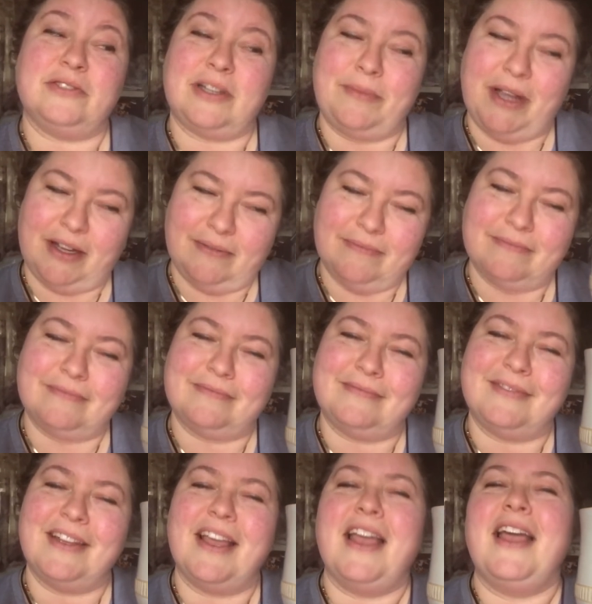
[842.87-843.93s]
Come here.
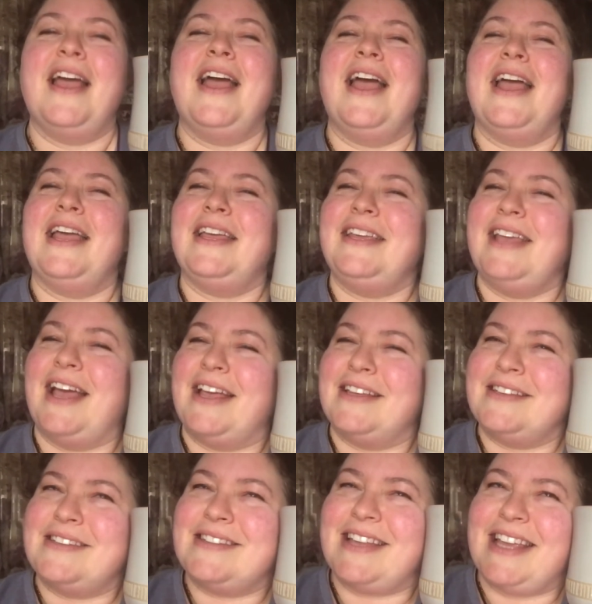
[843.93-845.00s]

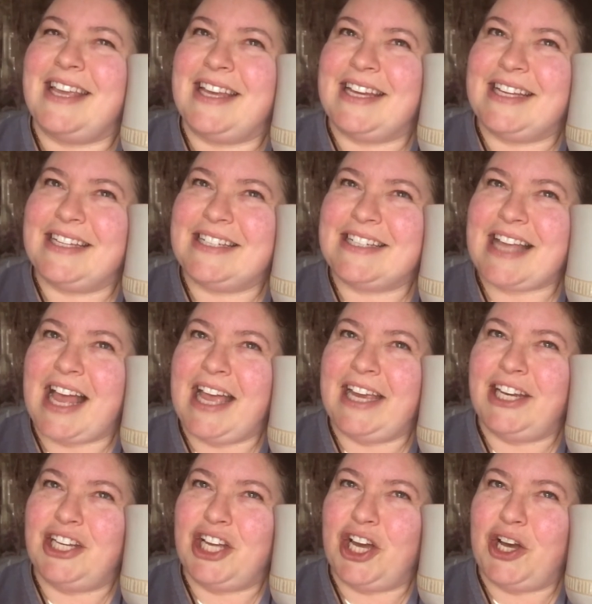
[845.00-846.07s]
Yes, and
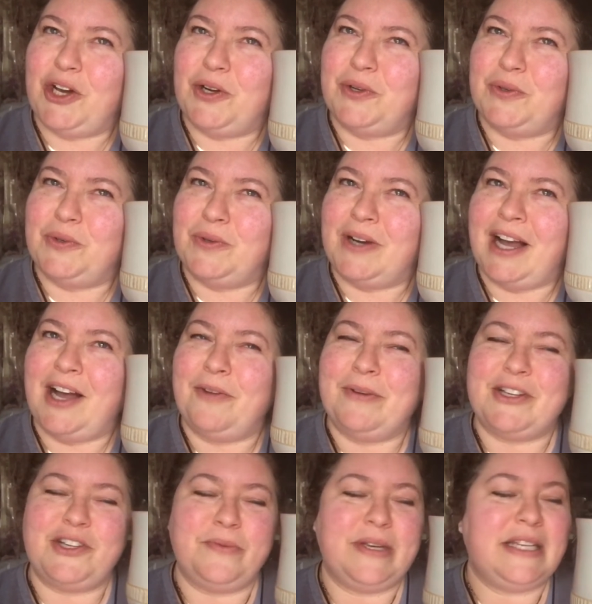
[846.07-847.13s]
I know how
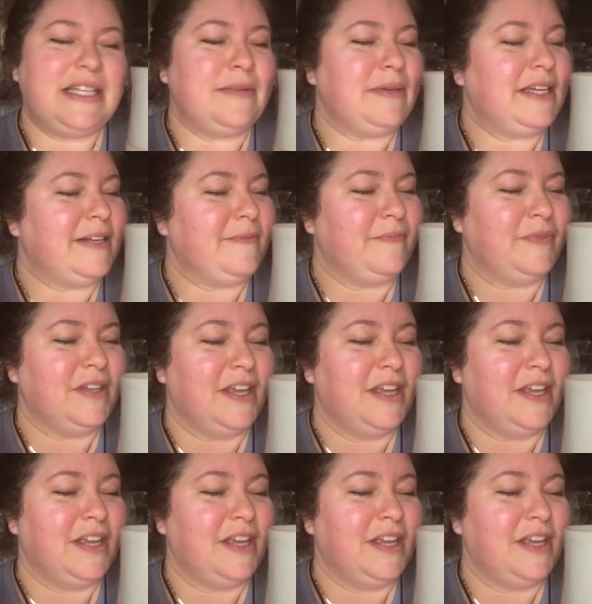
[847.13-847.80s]
much you mean to me,